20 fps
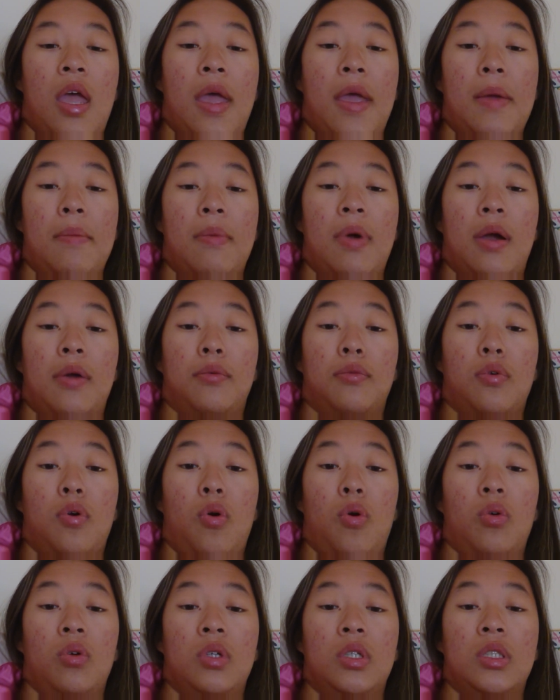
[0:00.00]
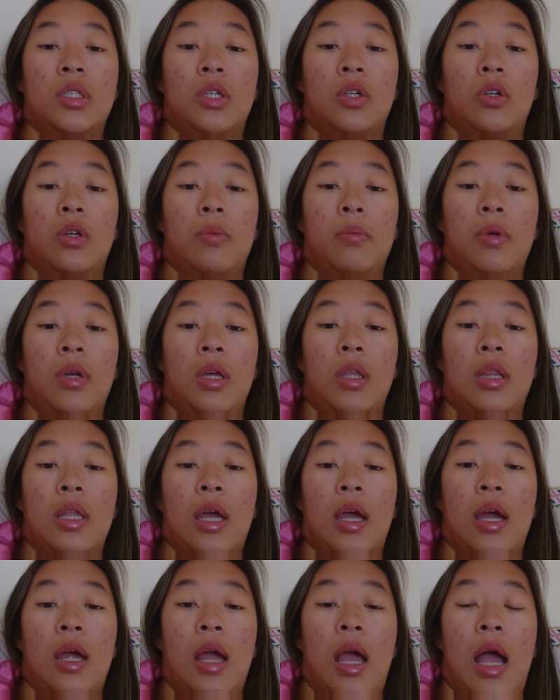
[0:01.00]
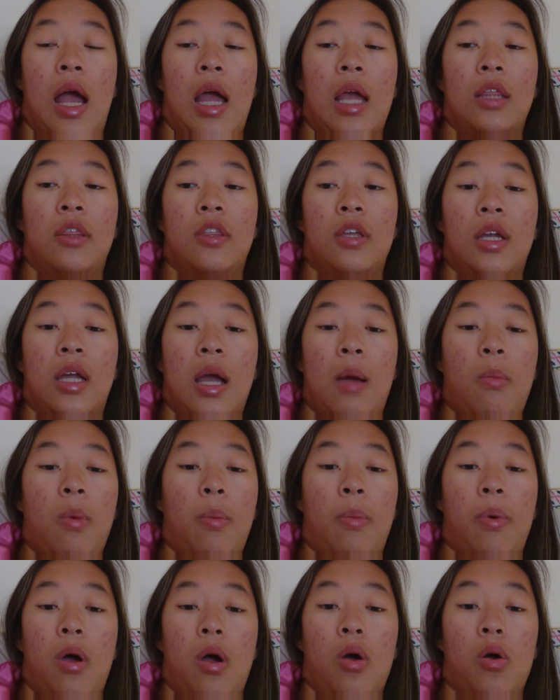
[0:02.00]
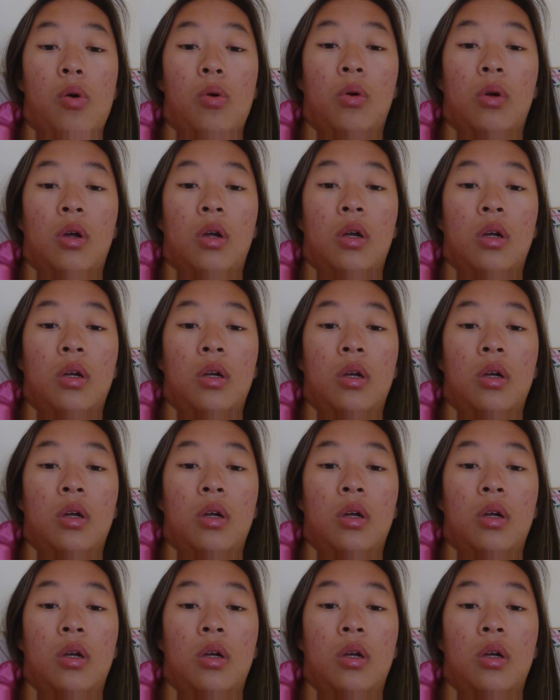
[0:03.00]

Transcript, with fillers: And my role is going to be that I think I'm a pogue.